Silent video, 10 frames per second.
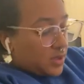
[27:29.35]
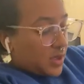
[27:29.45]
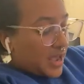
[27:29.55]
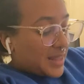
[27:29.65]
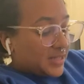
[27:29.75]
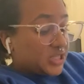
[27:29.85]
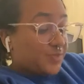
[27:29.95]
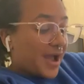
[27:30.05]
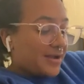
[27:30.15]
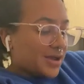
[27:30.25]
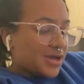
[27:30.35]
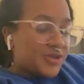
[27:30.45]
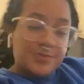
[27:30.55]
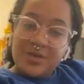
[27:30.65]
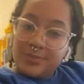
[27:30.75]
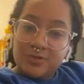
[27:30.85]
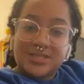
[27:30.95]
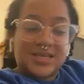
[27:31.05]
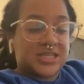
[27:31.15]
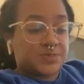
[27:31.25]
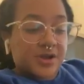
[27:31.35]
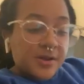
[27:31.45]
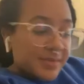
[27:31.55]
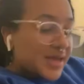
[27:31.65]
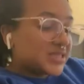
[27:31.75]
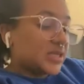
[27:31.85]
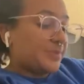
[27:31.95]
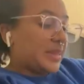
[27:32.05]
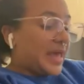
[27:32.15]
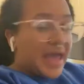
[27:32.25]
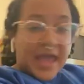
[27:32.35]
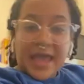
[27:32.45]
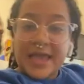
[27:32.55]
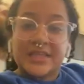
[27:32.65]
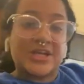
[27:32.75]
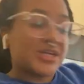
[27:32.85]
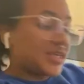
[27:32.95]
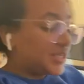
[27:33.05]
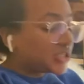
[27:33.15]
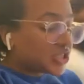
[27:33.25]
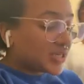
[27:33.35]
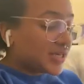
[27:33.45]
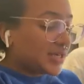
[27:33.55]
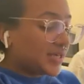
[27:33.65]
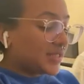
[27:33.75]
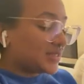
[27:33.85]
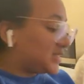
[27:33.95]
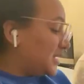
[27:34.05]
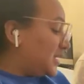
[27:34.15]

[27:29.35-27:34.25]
and inspiring other people to experiment, to play in their kitchens,